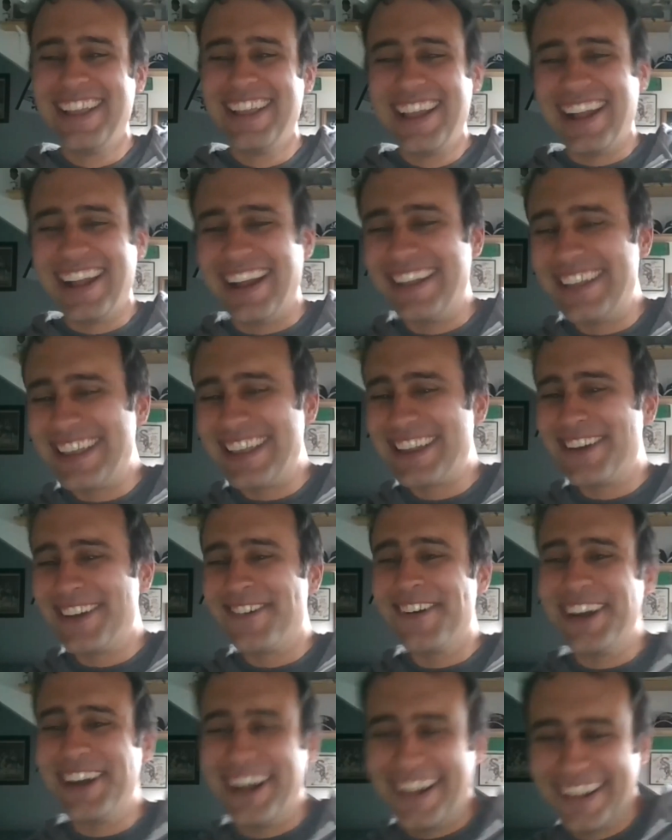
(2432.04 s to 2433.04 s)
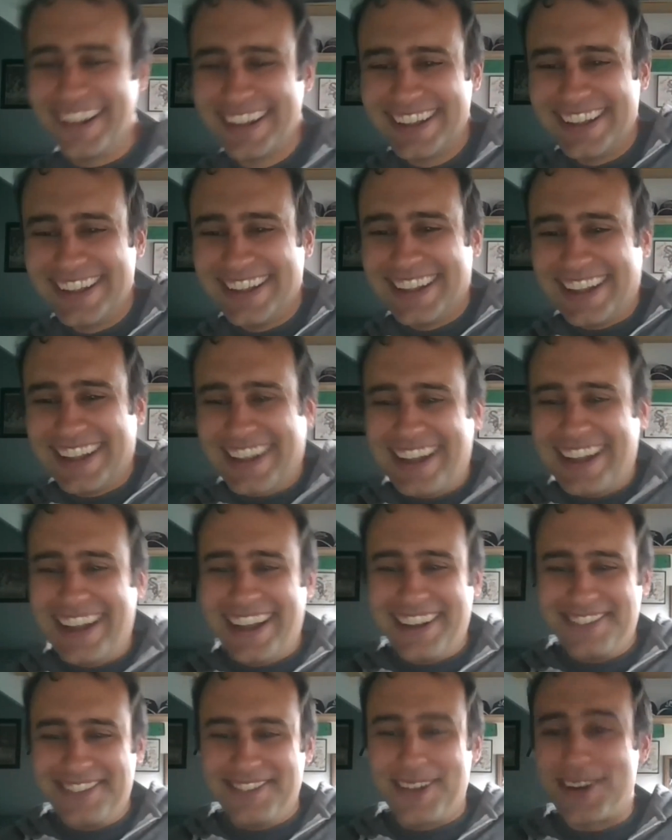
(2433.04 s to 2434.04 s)
I think it will.
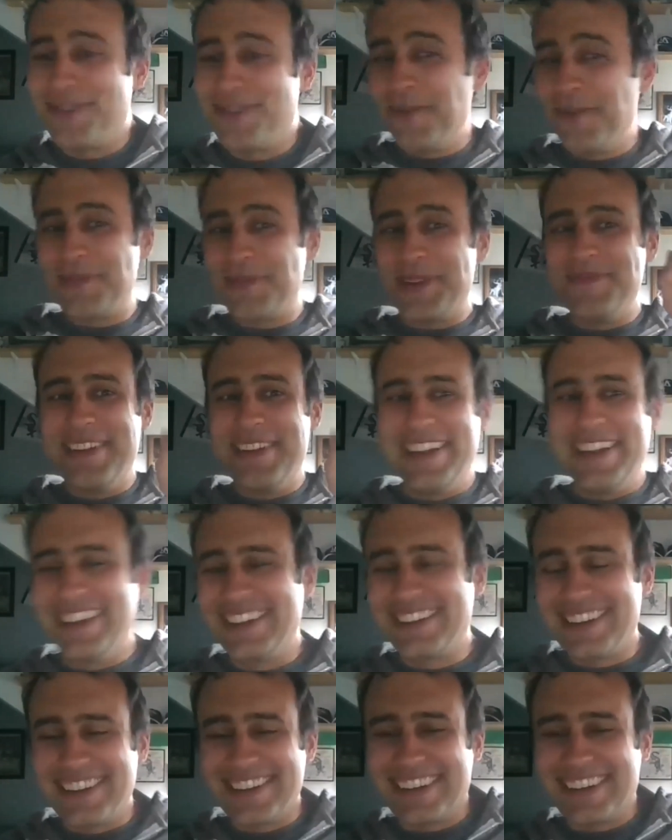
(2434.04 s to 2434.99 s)
But it won't be me that does